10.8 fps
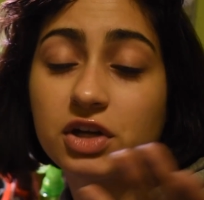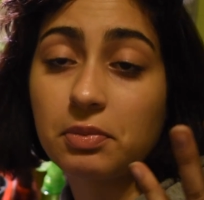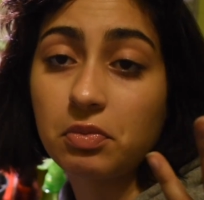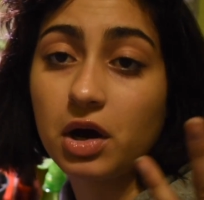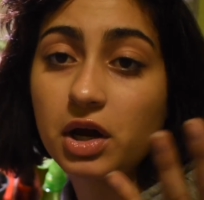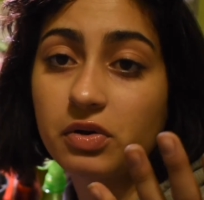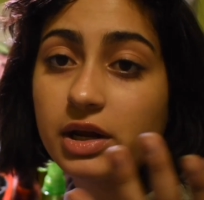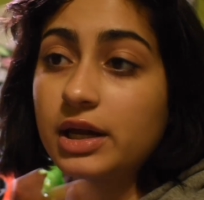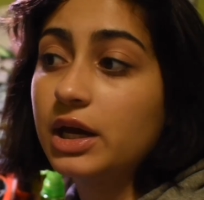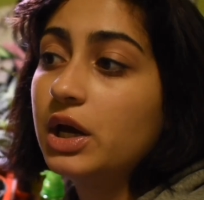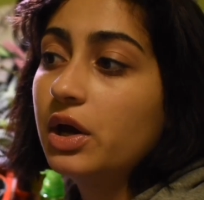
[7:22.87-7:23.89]
type of watering,
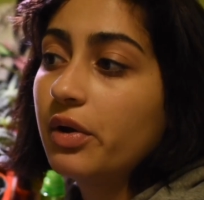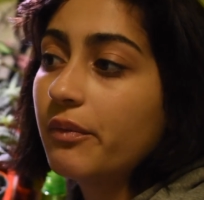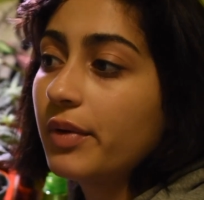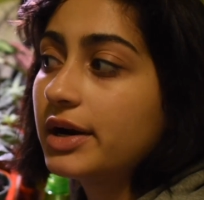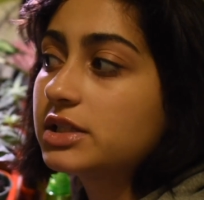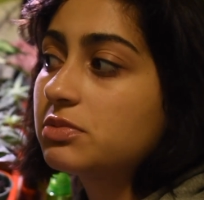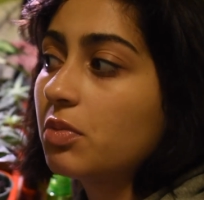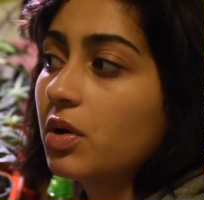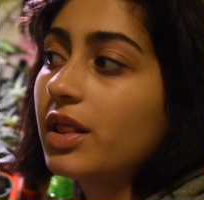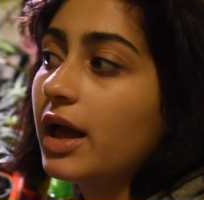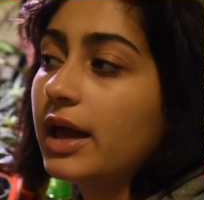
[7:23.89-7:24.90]
where it's
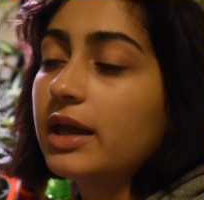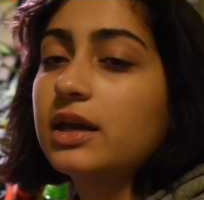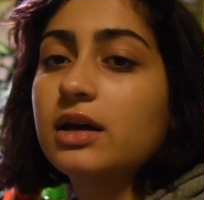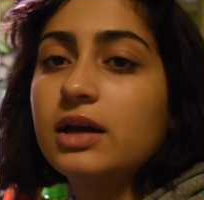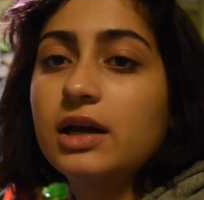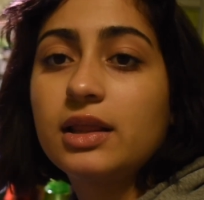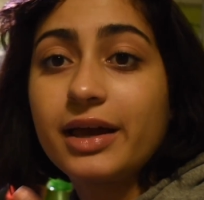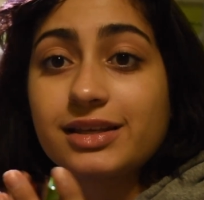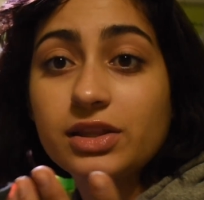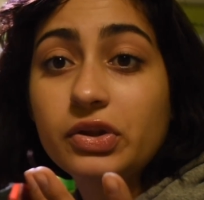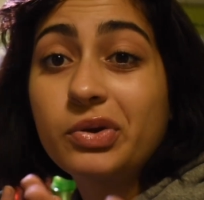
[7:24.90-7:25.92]
more like, it
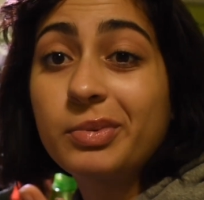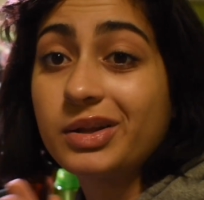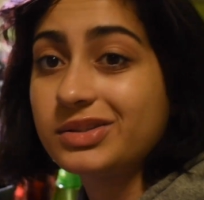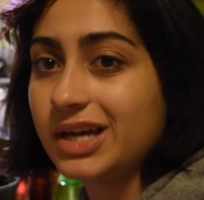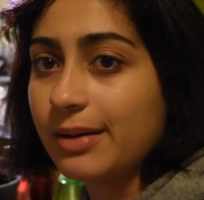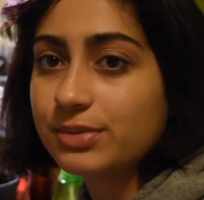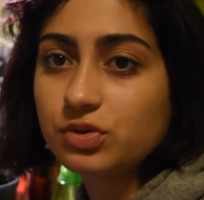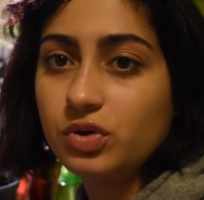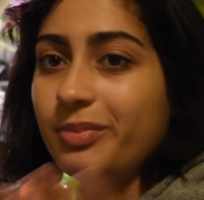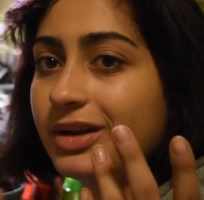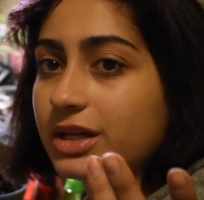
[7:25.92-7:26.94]
likes a little bit of damp
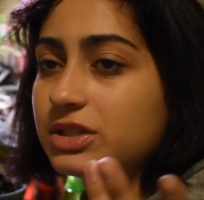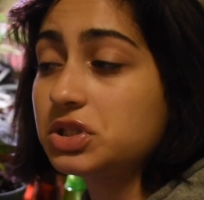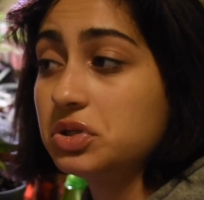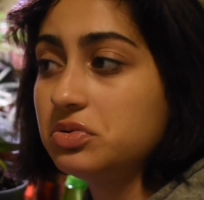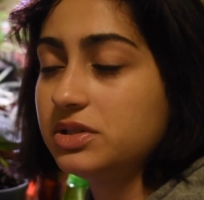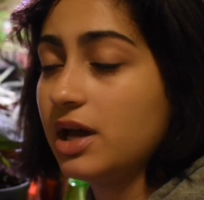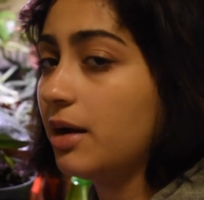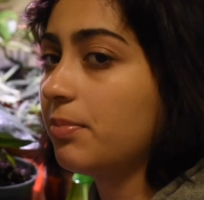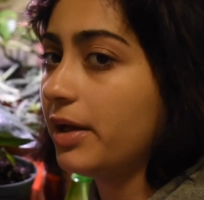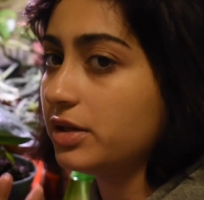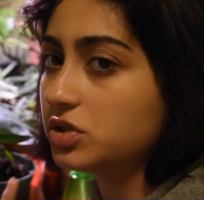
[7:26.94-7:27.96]
soil but not too
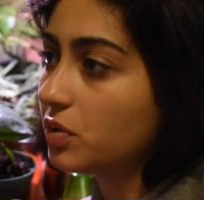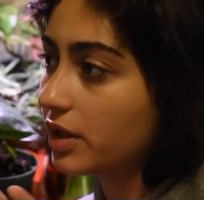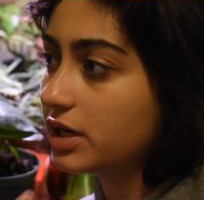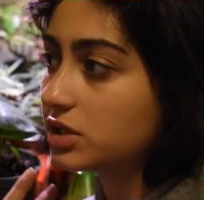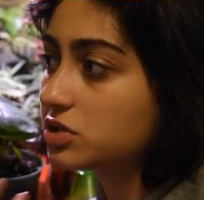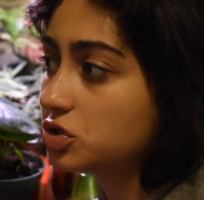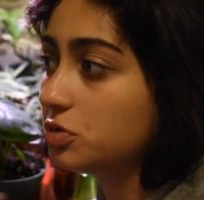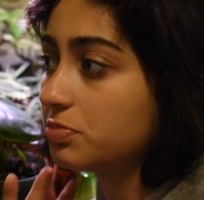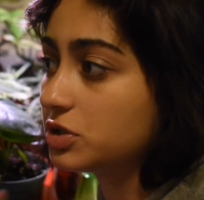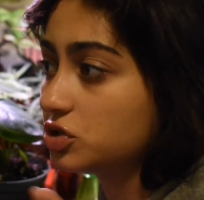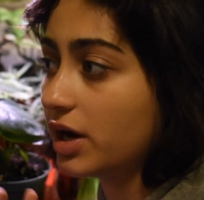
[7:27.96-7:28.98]
damp. Like, don't let it
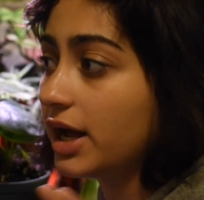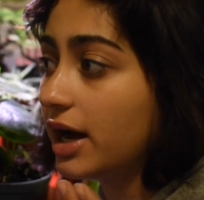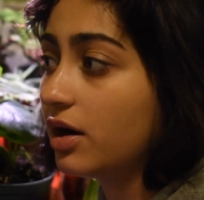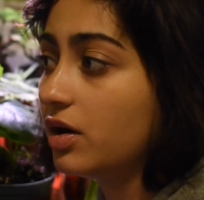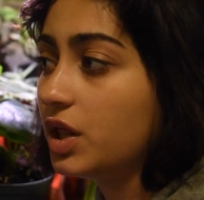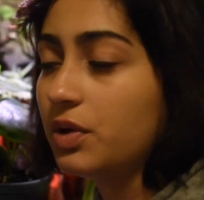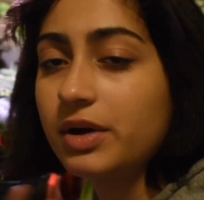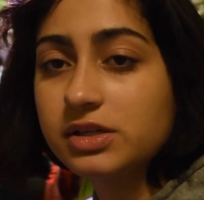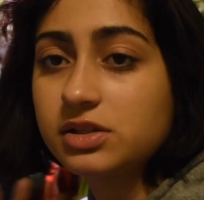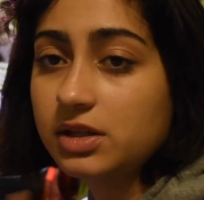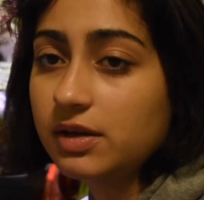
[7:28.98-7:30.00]
super dry out,
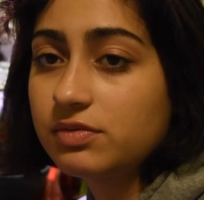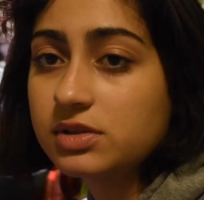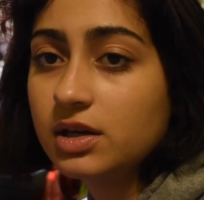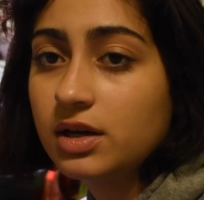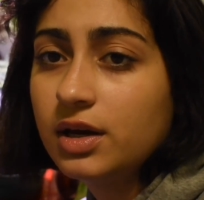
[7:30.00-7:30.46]
otherwise the leaves,